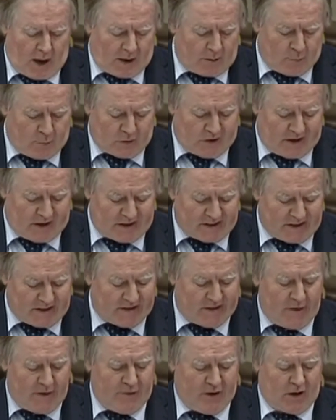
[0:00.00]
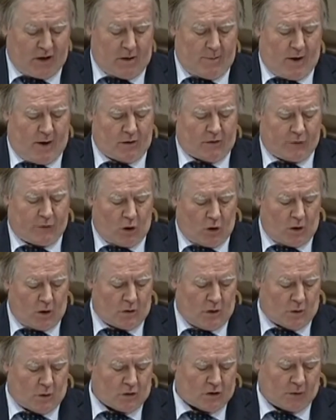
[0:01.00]
but that a significant amount of
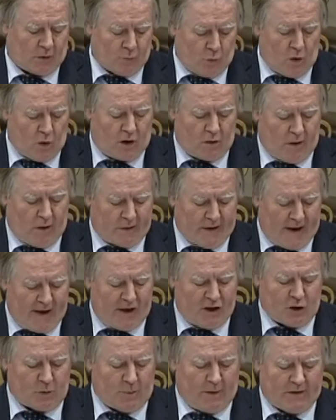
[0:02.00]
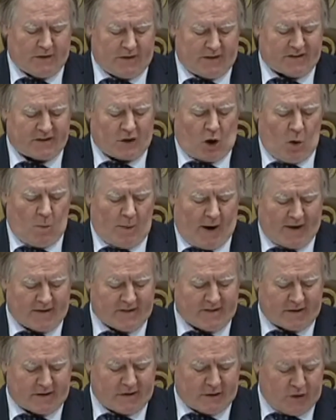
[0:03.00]
work around eligibility, scope,
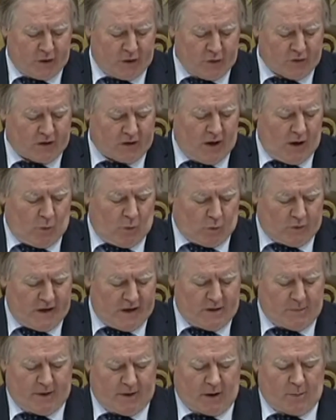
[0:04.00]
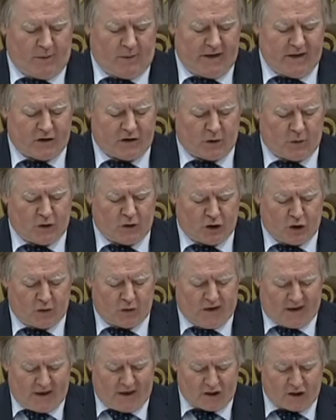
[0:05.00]
access and use would need to be completed to ensure
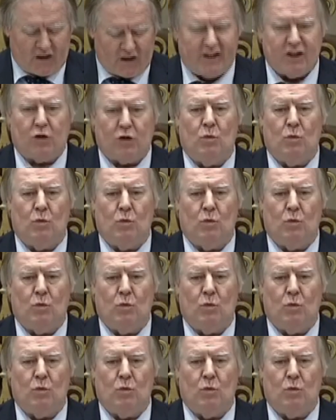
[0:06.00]
the legislation